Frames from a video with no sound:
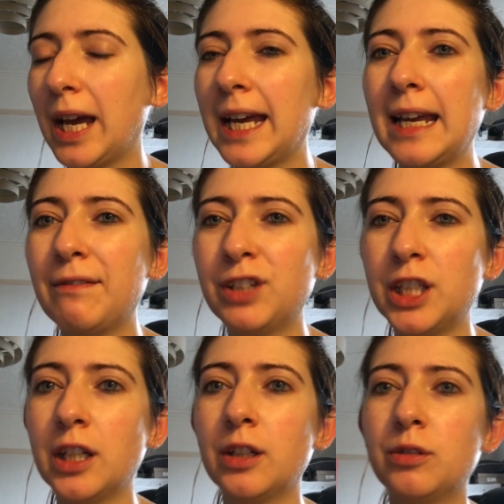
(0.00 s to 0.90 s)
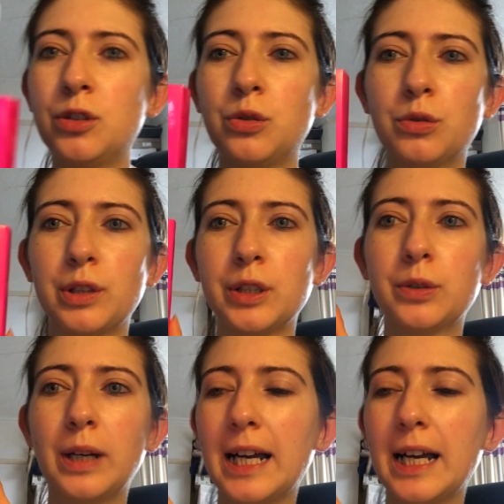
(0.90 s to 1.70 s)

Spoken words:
a video tutorial